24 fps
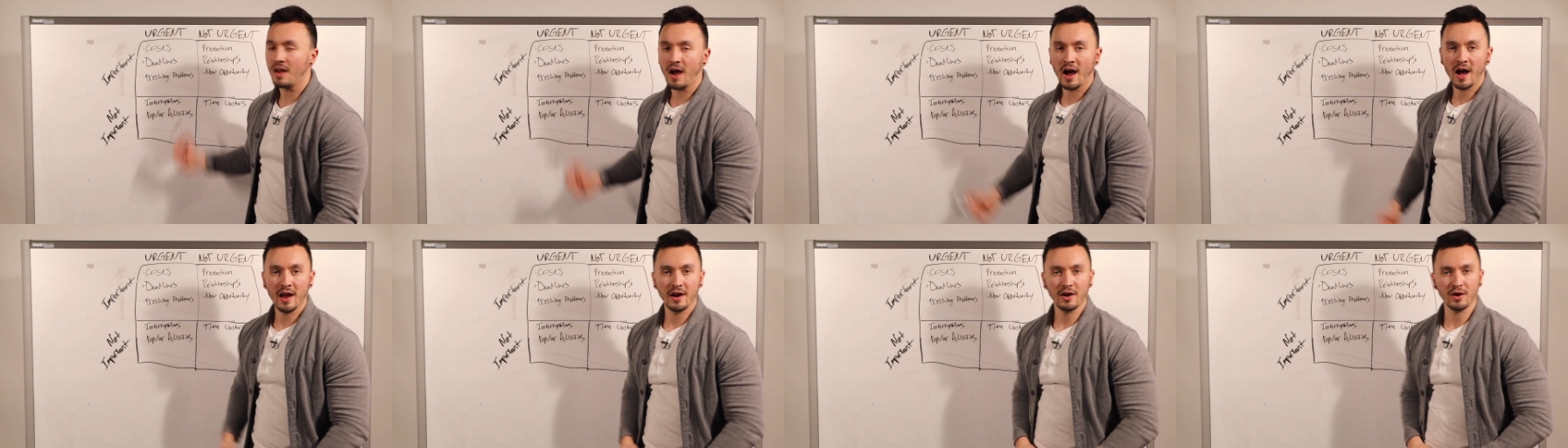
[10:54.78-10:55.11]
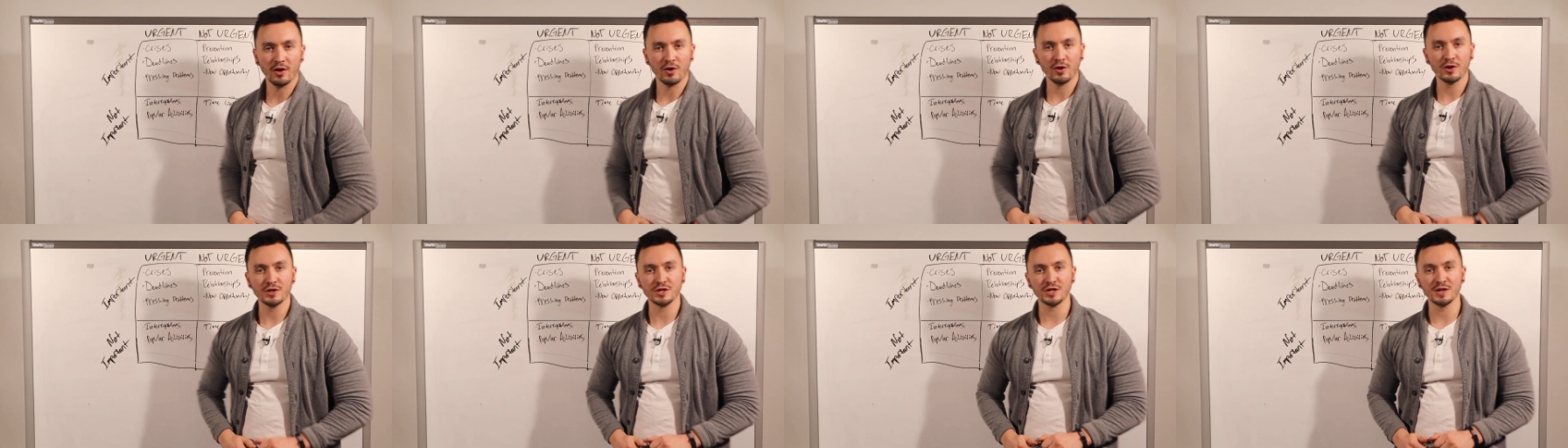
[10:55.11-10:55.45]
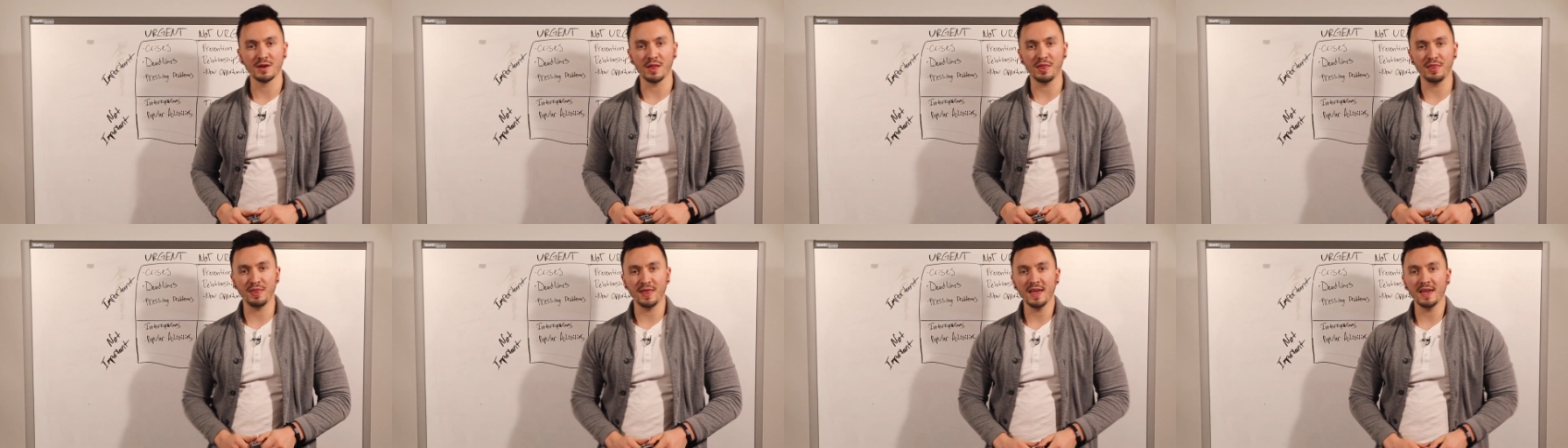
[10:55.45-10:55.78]
not
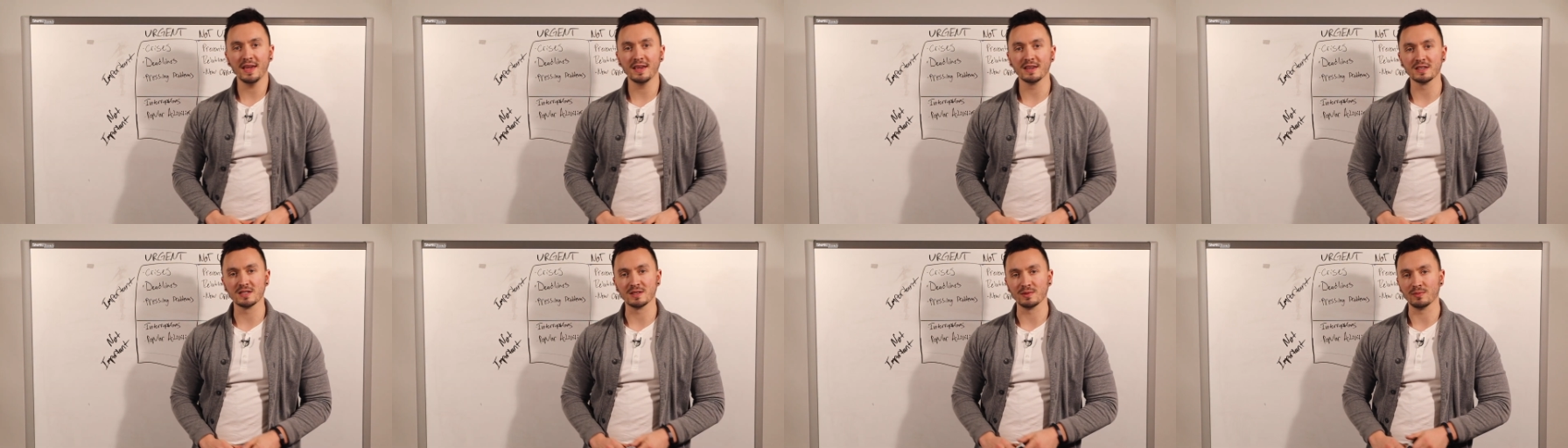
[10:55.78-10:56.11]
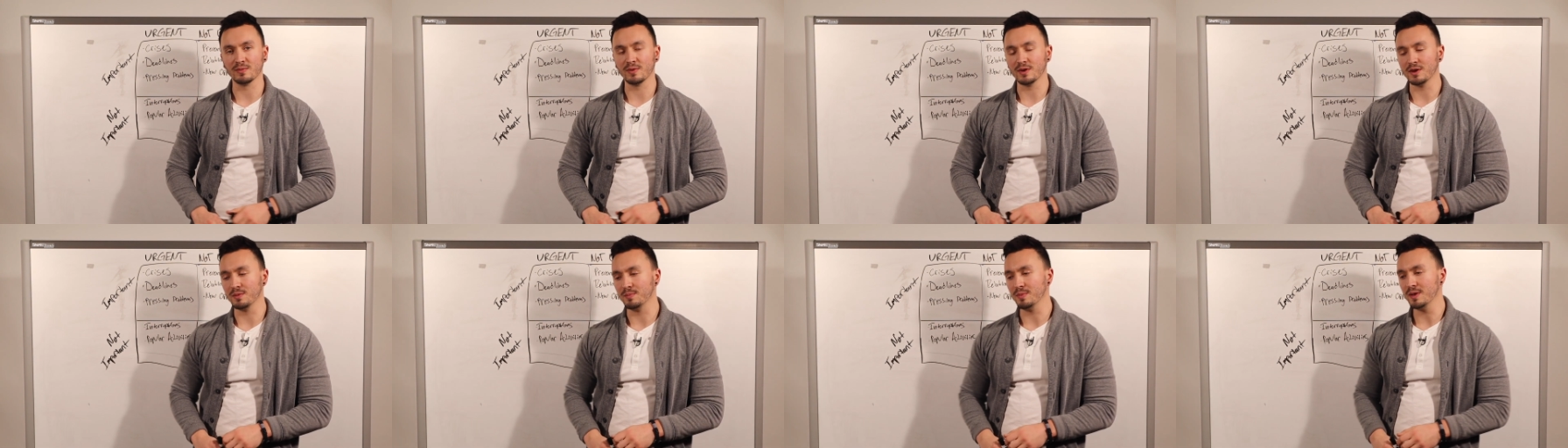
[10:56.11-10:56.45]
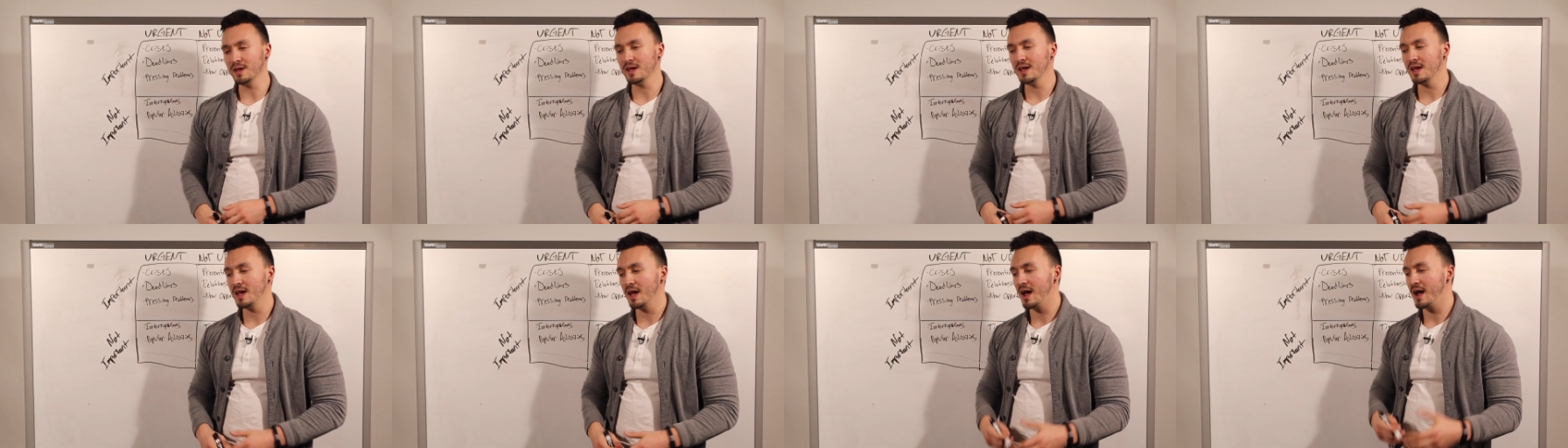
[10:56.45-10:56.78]
urgent things would
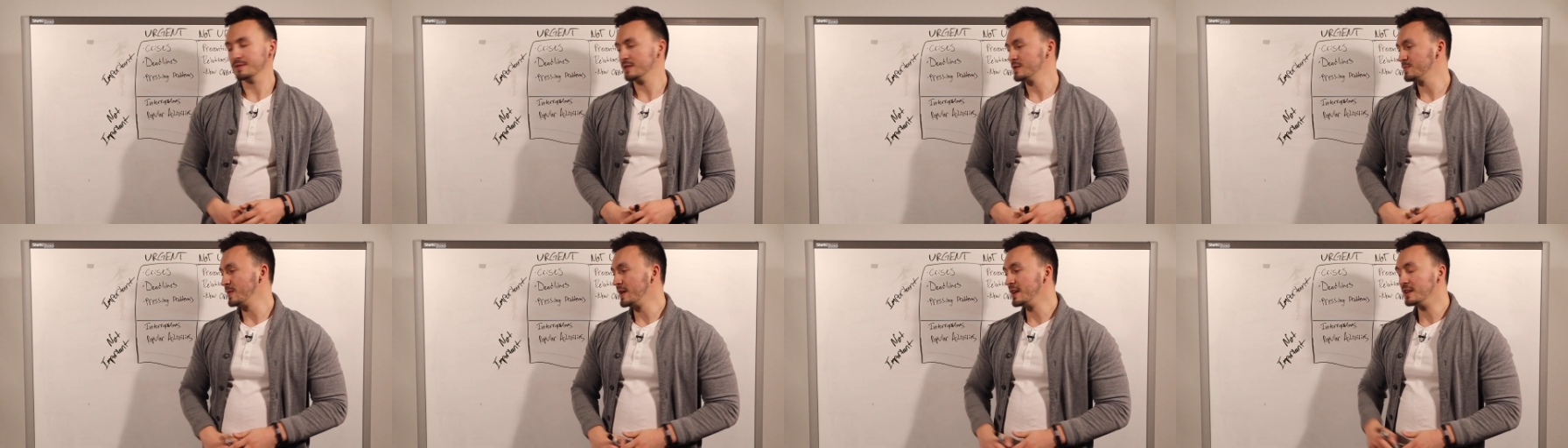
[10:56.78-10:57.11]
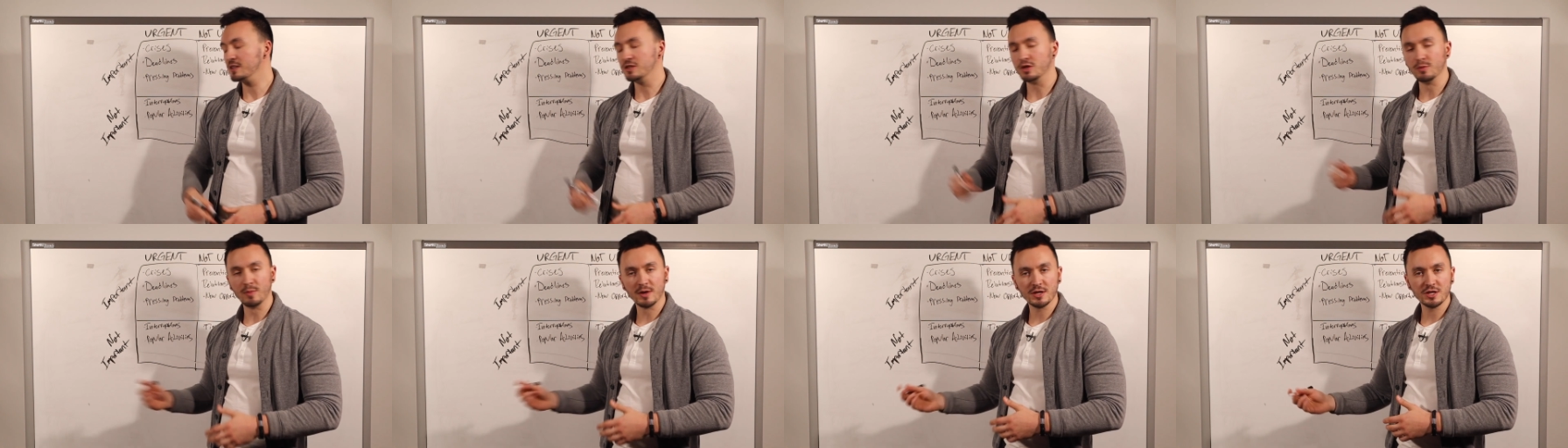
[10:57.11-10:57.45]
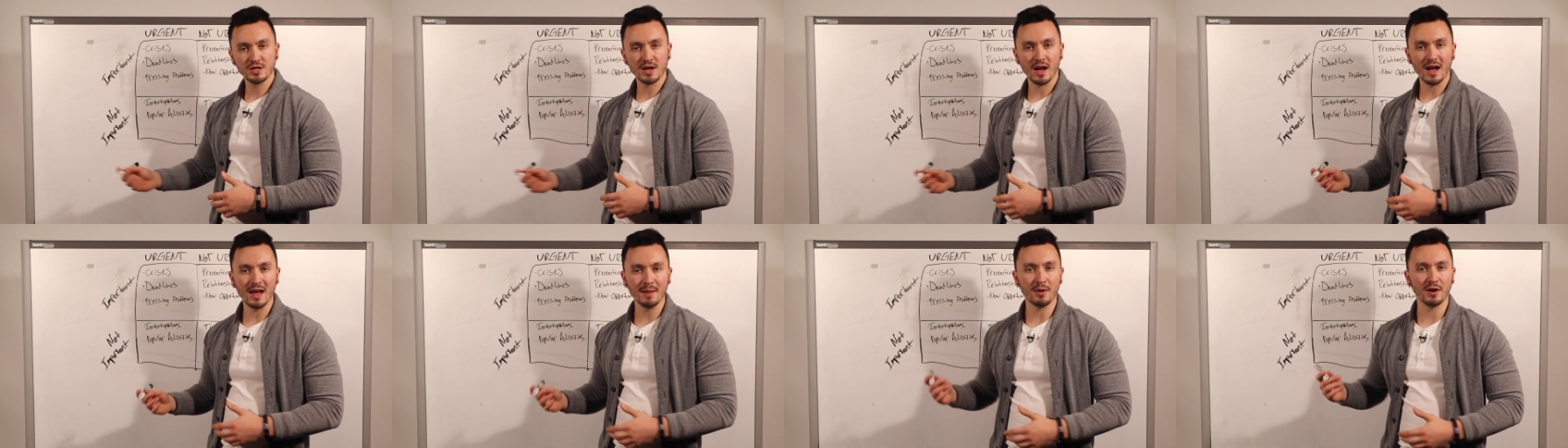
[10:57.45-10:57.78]
be spending too much
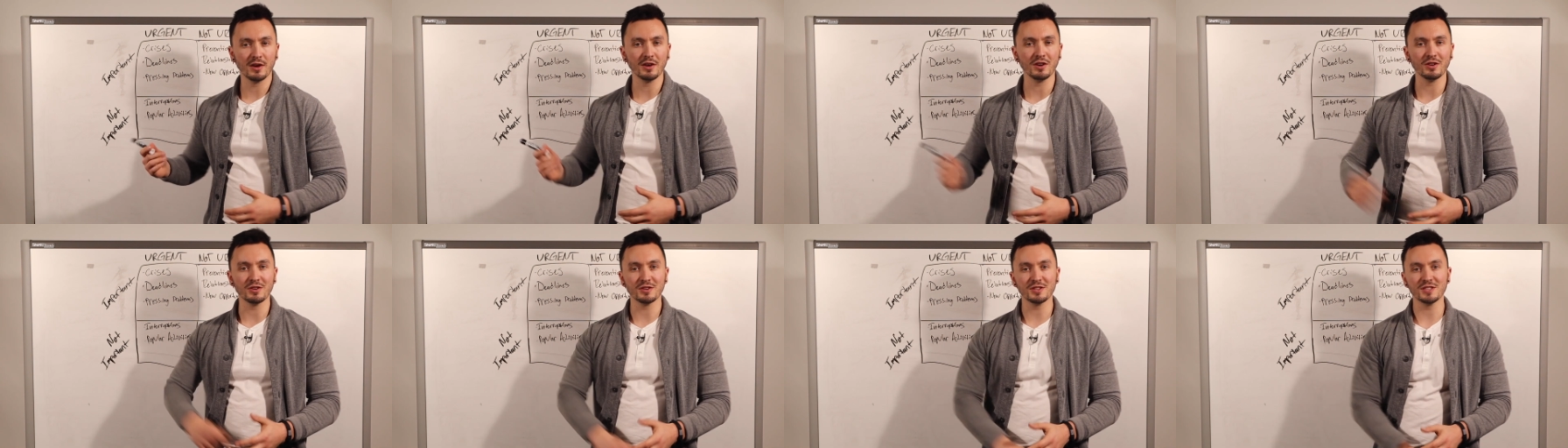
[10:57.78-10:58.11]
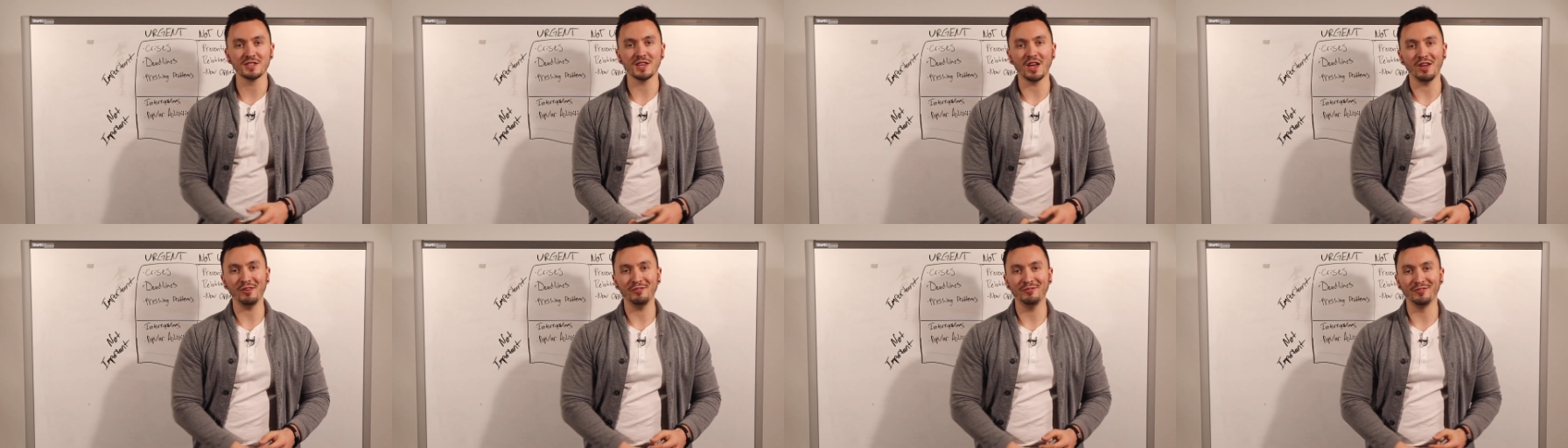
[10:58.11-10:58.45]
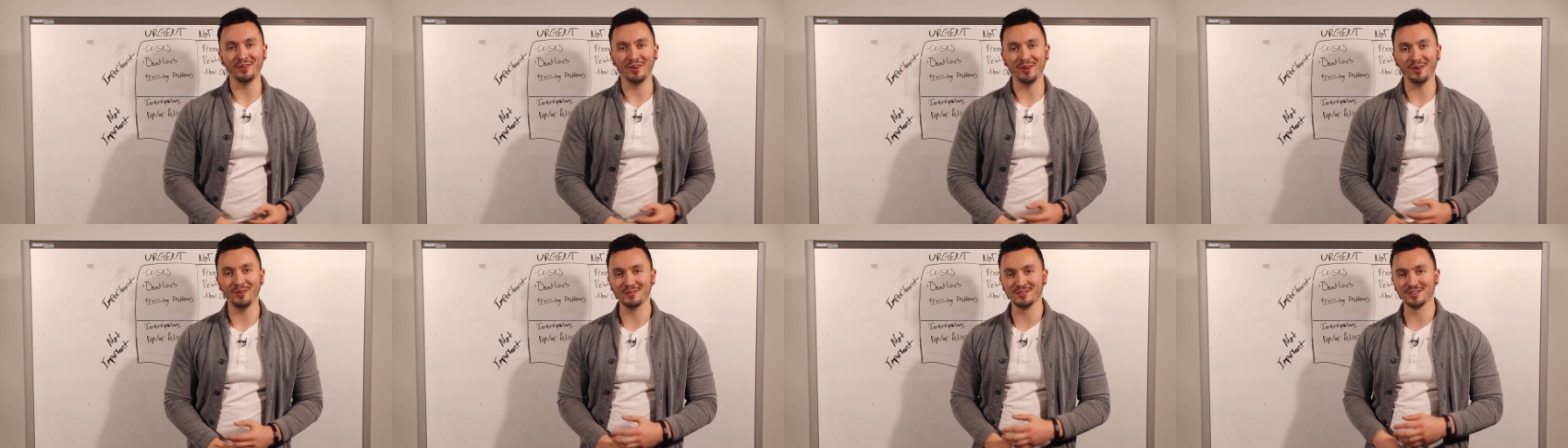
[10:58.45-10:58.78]
time on your cell
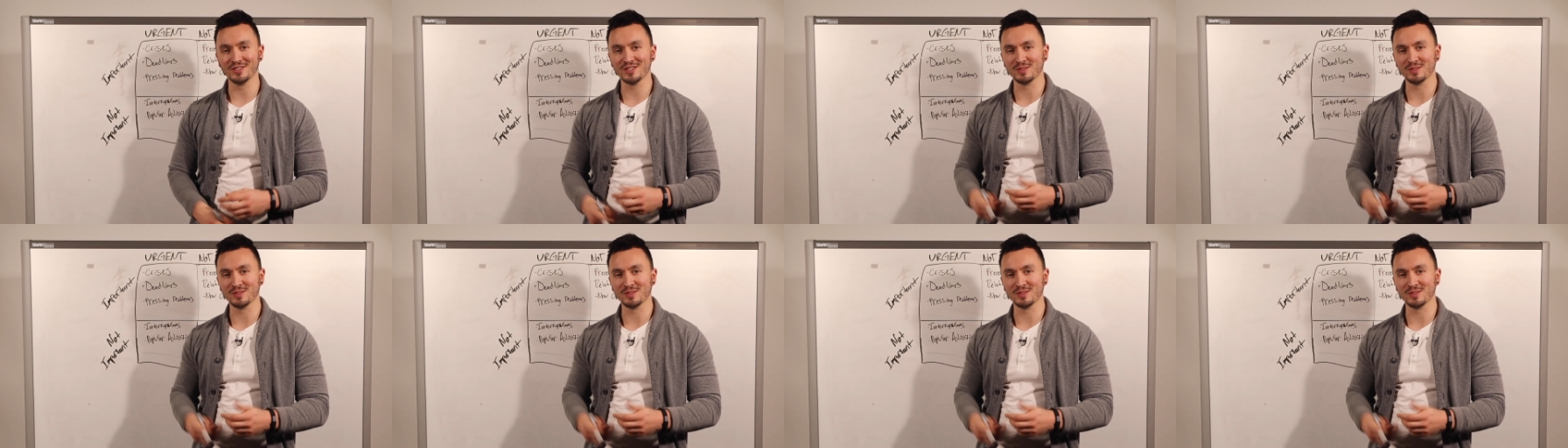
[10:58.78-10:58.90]
phone,